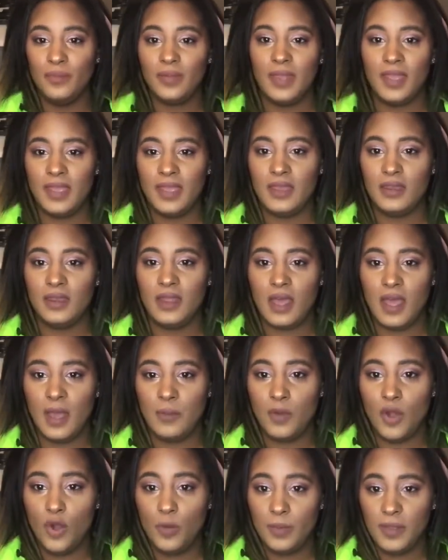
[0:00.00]
And
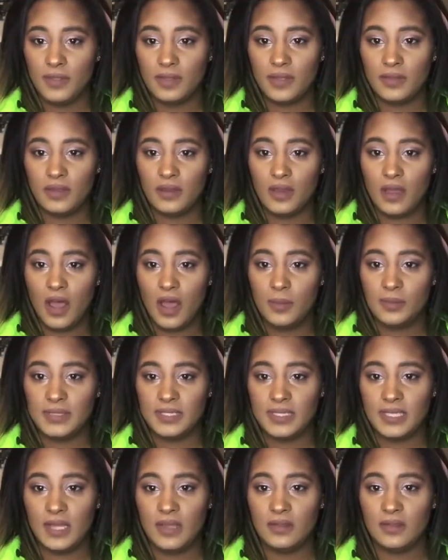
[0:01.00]
I'm hoping that the
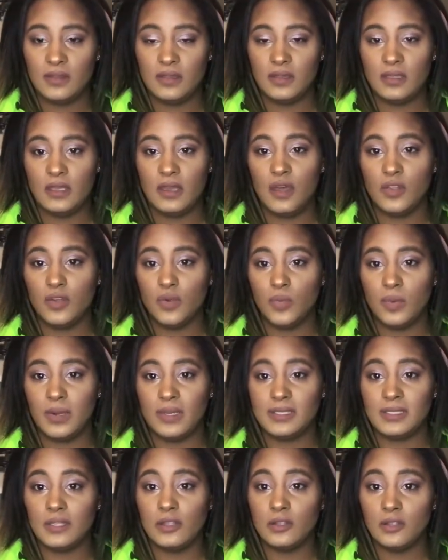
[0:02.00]
cups and the other one
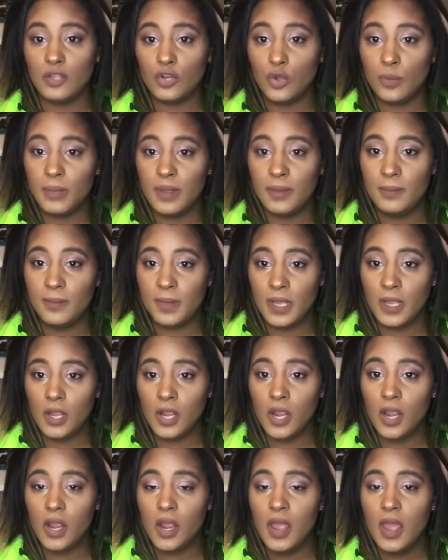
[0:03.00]
is a little bit
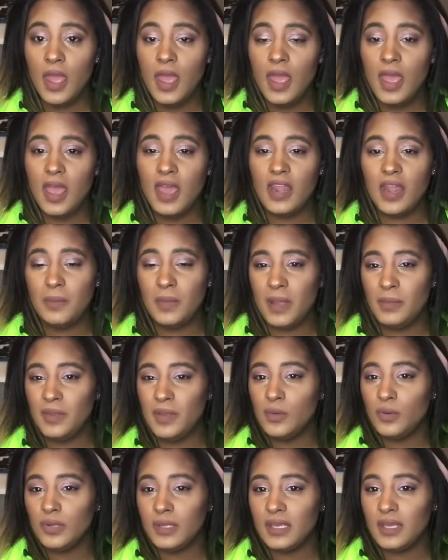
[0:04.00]
bigger and I might be
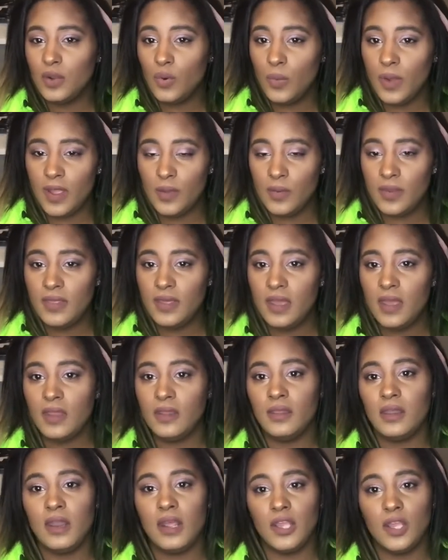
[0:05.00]
able to get away with it, and
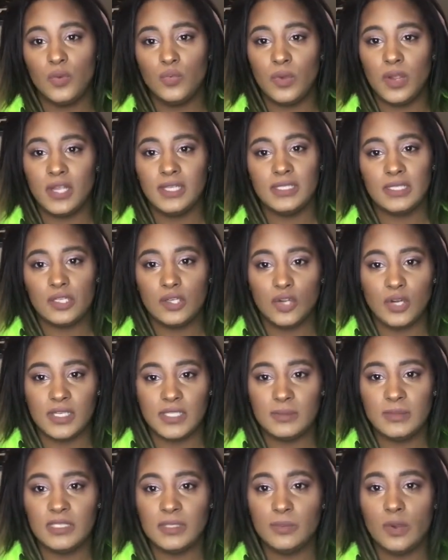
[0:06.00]
then I can wear it to the
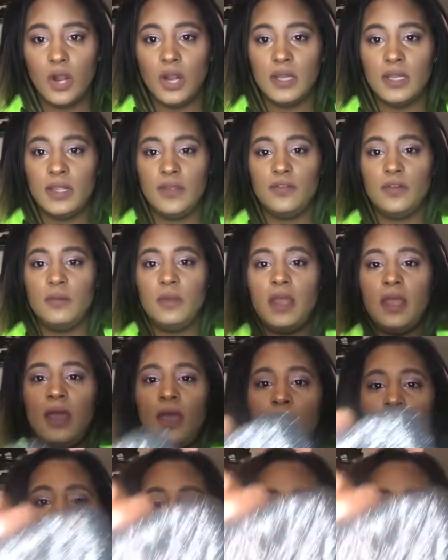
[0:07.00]
Christmas party for at my